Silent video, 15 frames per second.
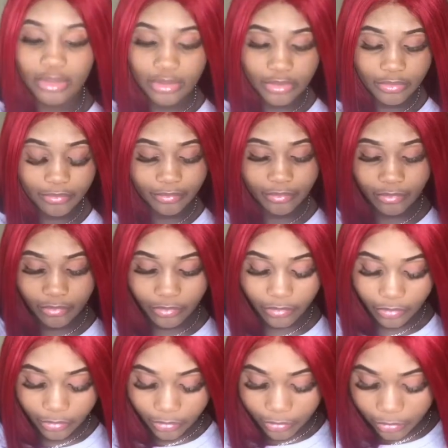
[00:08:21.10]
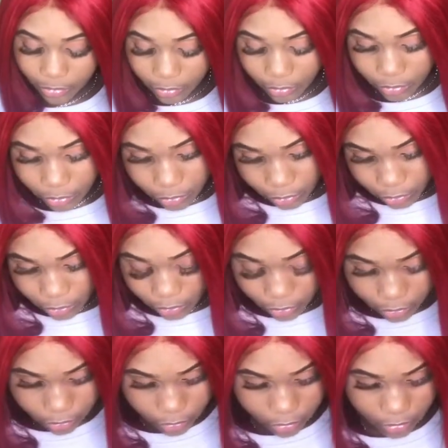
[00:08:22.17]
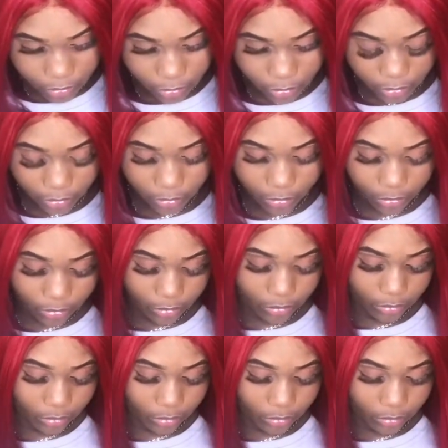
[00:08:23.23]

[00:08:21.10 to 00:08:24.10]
(no one is talking)